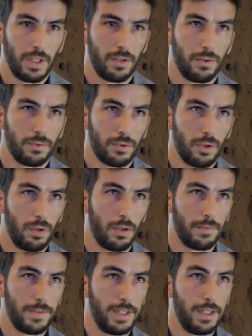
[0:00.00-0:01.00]

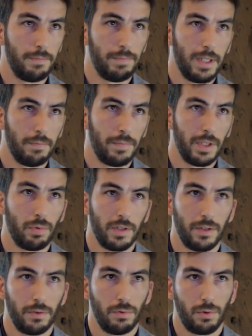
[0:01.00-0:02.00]
control of the
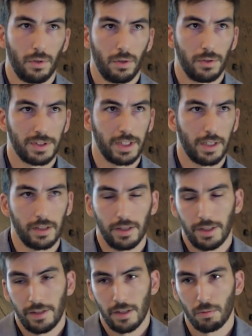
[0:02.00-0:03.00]
PMP22
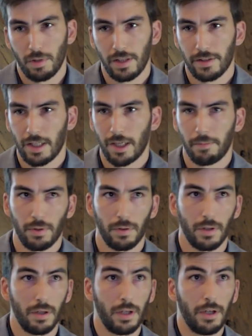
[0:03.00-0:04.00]
Cossack, either wild type
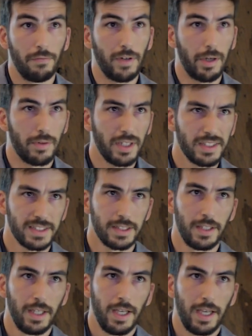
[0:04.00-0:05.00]
or
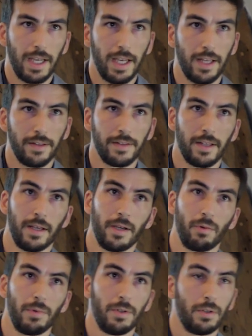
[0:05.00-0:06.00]
variants. And
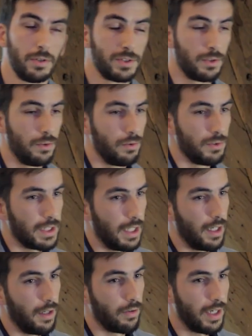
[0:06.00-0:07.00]
we also use
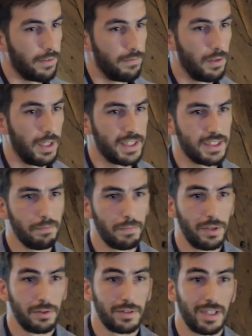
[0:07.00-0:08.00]
a red
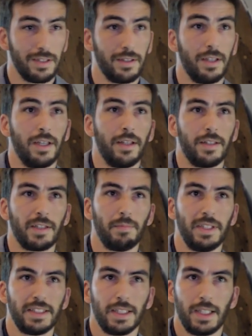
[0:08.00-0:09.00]
fluorescent protein
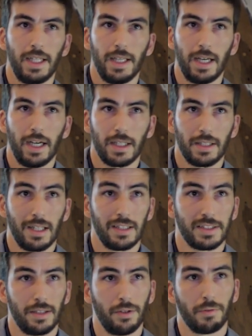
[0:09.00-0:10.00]
that basically acts
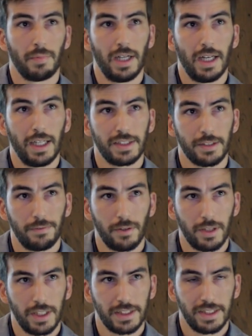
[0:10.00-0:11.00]
as a normalizer
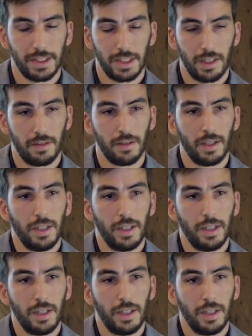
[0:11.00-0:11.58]
for the signal.